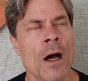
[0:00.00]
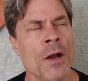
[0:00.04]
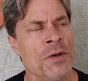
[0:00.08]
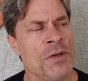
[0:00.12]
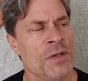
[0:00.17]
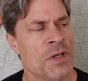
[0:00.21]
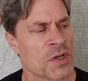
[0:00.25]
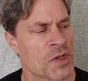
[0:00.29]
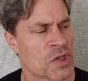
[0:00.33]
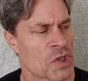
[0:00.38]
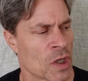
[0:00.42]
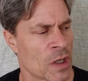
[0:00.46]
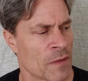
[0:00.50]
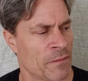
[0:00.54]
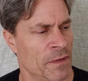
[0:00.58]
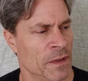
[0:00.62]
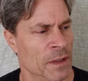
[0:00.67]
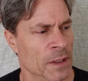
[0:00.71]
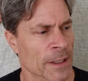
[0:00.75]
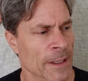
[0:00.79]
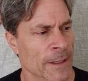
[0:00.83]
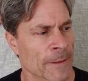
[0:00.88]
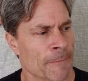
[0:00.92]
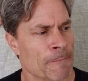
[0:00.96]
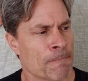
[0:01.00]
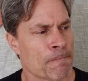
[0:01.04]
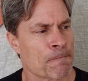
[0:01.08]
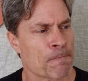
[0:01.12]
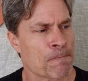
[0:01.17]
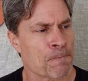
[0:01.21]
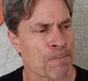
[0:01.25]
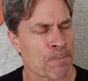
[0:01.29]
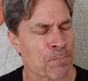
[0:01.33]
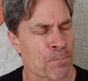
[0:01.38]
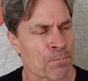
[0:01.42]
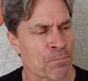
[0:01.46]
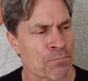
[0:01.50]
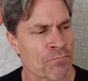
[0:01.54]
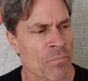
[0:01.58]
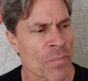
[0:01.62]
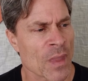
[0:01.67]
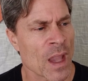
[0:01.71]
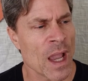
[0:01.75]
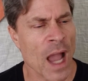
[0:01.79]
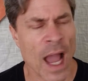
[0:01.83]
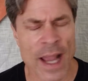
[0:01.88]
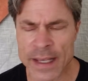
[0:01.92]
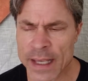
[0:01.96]
Undeservedly.
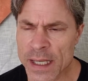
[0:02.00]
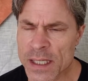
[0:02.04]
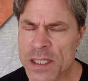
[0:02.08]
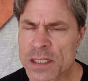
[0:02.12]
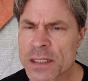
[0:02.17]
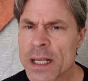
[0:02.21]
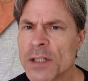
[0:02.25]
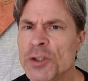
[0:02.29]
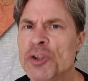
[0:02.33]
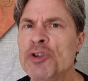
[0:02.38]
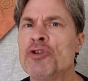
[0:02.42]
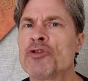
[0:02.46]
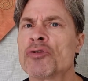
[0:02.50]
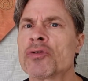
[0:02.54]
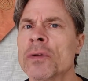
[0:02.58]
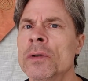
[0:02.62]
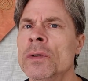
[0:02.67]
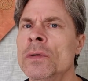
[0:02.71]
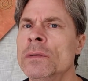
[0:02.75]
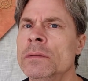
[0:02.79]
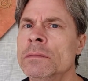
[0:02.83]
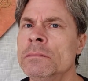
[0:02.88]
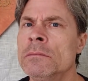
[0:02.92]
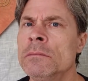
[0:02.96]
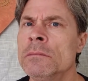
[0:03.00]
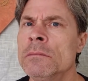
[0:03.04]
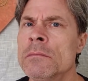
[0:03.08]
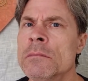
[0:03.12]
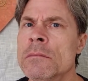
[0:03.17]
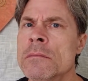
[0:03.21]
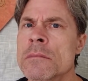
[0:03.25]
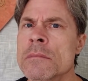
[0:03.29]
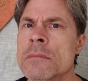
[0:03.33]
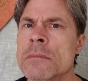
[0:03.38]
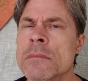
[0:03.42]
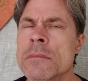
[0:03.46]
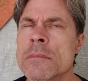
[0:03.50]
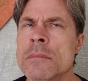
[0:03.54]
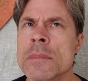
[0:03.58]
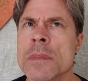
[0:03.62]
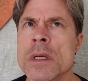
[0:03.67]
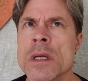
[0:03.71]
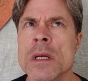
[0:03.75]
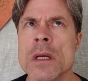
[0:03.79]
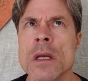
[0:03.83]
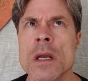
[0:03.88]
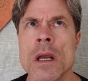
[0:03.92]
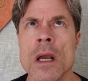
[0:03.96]
I guess that's true.
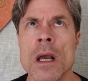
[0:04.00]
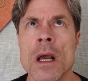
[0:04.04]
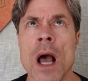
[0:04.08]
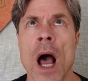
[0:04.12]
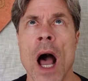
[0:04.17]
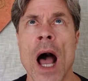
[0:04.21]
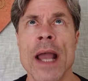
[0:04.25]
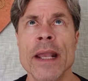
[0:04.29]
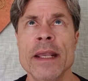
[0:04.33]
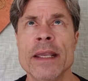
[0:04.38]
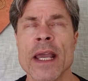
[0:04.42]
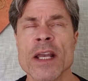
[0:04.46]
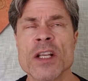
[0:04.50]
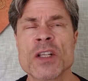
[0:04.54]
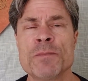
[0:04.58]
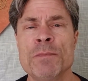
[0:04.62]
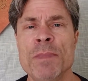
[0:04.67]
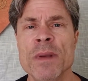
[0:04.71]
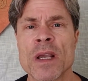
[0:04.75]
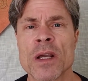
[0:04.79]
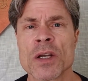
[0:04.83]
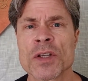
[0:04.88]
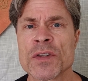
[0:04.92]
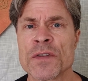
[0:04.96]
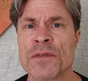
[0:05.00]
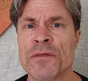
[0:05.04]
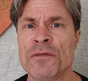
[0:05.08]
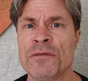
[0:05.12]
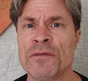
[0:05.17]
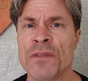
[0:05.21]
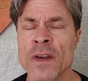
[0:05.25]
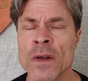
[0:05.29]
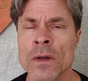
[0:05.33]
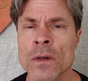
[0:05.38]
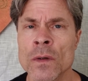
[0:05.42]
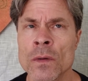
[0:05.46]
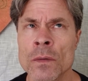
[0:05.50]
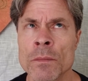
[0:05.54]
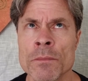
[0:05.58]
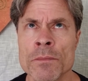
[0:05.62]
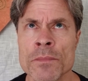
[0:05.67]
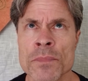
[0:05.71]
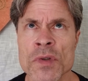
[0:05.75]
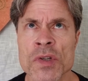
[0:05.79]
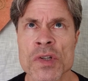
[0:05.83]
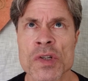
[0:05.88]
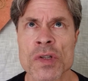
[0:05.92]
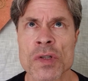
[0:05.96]
I guess because
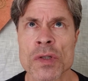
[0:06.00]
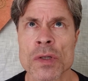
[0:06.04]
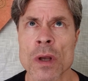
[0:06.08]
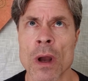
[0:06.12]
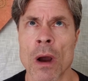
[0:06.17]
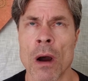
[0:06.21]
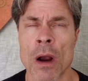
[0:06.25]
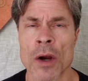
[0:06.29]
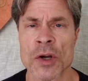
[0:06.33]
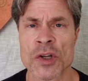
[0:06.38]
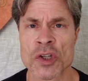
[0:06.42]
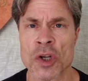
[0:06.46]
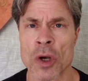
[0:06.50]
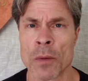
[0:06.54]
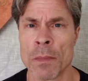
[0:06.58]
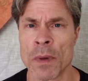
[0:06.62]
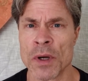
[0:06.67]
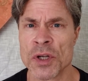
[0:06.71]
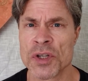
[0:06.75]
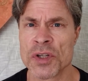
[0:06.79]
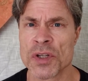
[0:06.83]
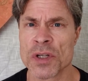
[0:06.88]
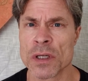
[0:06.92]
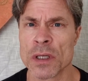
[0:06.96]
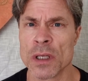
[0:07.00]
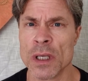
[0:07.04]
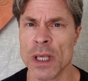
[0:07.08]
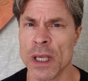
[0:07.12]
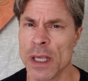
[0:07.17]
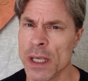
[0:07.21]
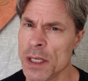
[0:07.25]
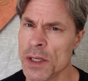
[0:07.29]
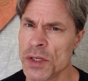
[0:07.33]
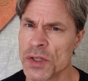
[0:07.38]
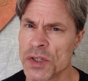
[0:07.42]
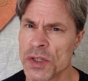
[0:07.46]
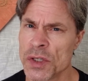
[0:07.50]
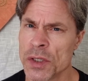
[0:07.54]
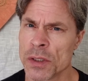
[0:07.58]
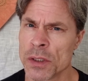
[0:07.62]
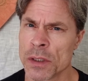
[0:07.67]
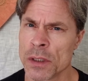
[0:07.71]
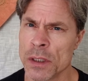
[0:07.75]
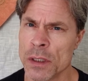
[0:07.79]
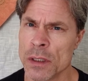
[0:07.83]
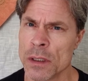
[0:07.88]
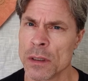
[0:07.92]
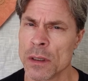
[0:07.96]
films are so much
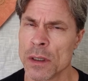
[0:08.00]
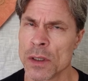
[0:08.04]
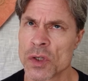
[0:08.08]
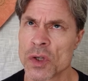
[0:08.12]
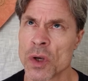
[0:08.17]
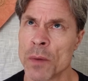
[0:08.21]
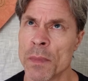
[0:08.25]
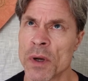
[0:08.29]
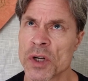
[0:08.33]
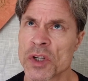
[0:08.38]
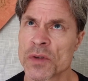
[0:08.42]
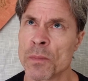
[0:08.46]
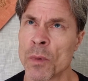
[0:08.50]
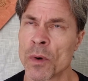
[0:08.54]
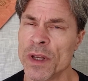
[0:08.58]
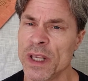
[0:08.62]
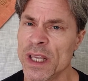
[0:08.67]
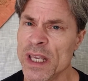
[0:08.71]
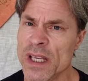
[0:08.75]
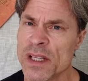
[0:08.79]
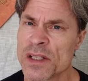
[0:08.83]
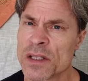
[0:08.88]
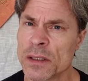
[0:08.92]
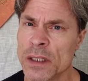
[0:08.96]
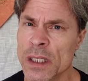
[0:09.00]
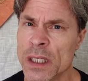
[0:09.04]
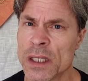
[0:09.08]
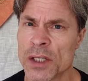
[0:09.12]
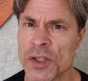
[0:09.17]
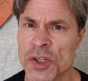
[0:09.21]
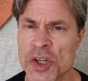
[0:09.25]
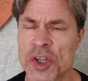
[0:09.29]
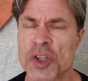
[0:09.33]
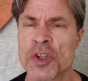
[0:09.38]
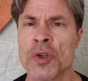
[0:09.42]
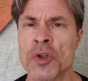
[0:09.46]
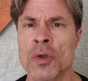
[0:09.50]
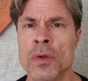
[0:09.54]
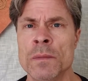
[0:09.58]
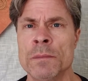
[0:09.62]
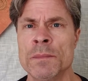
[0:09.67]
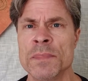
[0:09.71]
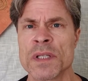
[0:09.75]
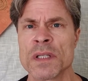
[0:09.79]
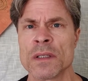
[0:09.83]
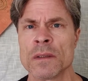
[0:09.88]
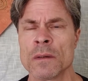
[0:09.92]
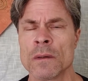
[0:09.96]
easier, so much more easily
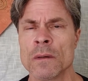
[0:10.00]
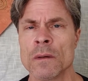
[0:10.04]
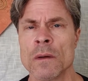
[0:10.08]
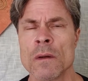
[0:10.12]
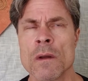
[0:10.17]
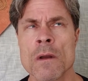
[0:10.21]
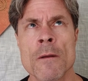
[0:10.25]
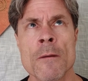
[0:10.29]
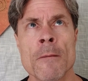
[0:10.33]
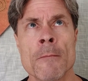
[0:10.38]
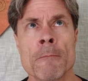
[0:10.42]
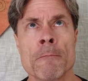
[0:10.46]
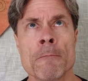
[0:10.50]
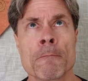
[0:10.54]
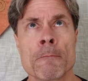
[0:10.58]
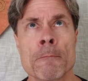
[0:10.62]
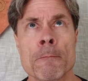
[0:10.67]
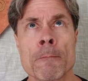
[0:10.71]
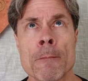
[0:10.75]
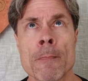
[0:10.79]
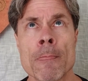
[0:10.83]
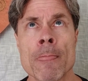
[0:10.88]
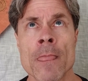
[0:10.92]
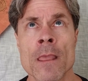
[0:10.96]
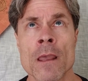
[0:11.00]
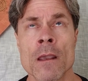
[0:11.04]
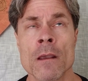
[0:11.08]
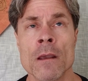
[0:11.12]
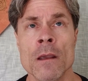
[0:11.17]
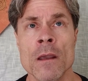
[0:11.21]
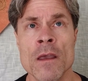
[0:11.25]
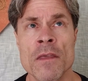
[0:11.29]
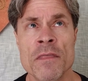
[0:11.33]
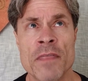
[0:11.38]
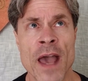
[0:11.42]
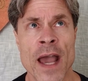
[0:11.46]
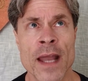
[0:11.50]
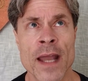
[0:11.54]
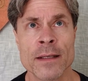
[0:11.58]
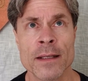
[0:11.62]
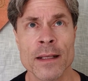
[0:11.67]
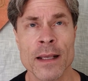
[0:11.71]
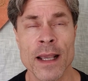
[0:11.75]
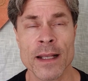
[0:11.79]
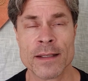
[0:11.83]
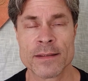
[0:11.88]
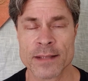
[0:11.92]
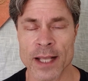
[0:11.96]
consumed,
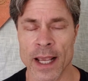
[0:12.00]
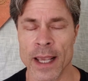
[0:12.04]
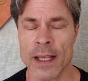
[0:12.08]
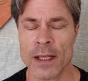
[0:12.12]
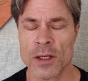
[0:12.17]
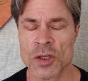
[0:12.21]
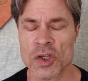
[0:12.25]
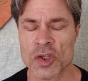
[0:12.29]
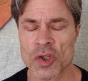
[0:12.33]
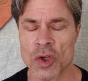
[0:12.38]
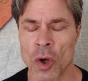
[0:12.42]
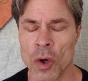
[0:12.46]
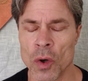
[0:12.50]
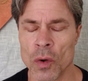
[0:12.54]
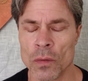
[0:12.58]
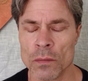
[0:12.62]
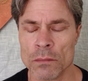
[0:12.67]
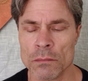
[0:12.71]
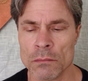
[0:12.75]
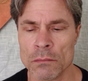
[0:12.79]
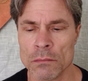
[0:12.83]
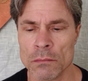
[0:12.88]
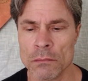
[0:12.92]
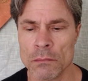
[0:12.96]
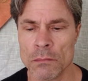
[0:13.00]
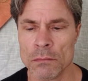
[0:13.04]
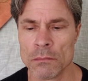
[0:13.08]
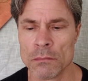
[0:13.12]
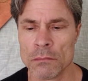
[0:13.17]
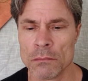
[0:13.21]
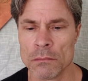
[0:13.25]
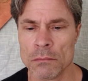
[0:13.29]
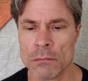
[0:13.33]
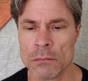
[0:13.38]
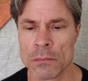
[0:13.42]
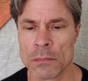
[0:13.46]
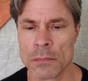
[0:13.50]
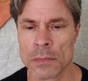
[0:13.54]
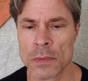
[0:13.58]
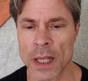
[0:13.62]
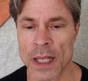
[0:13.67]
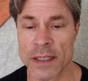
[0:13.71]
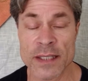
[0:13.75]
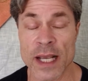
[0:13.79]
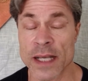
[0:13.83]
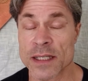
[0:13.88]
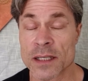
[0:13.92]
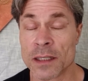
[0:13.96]
that it takes so
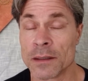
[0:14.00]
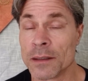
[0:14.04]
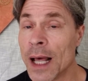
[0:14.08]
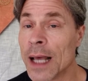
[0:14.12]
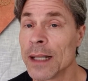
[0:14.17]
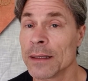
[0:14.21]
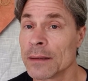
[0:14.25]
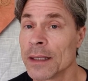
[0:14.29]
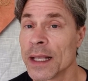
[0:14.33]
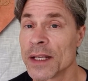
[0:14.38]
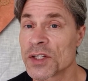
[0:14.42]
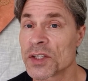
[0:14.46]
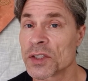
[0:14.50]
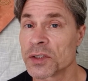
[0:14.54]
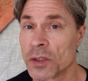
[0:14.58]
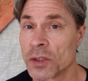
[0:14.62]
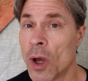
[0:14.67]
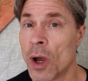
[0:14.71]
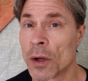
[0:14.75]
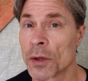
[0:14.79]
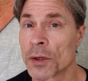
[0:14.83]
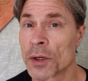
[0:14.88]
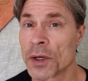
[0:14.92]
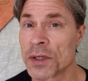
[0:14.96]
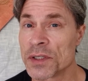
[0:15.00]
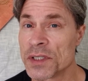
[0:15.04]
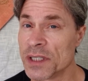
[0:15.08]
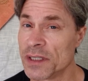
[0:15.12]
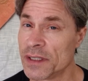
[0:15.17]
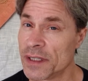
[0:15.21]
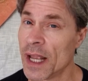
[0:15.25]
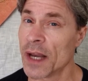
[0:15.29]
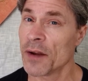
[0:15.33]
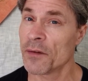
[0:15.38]
It takes a lot less longer to